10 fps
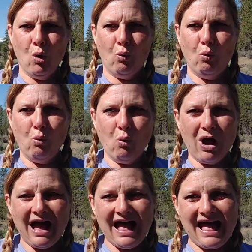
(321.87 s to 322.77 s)

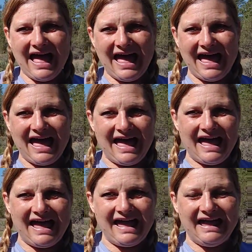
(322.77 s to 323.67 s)

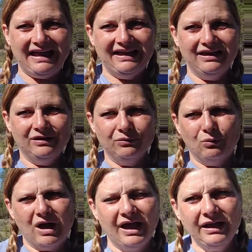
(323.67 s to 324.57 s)
Y.
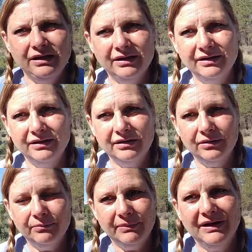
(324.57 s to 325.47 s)
Why?
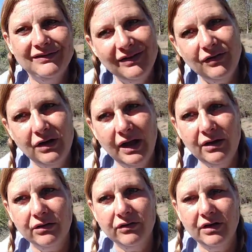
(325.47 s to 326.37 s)
Because that's our
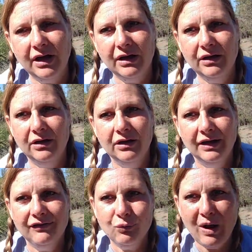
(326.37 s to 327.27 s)
letter today.
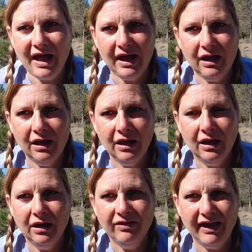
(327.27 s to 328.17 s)
It's Y.
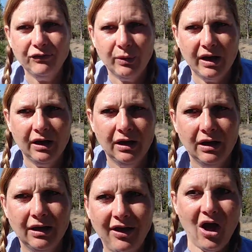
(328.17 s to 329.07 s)
That's why.
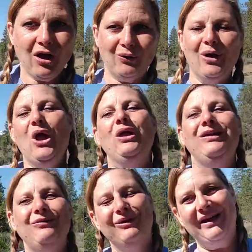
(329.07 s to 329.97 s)
Oh,
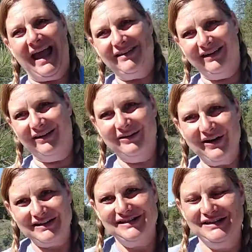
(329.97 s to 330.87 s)
you weren't asking a
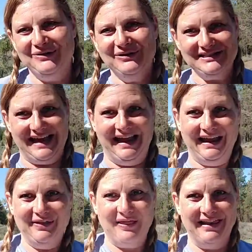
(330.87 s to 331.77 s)
question. You were
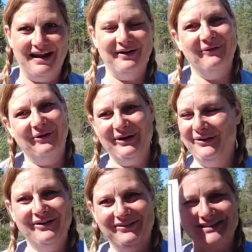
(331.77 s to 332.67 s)
saying the letter, weren't
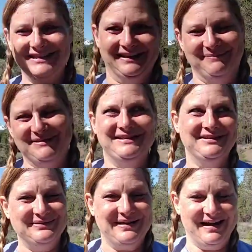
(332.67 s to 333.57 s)
you? Oh, silly
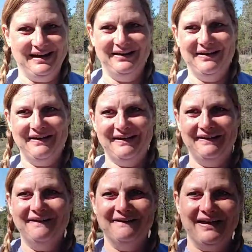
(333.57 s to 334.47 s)
Mrs. Ryan.
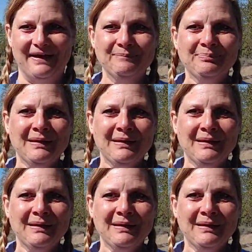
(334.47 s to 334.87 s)
Oh, okay.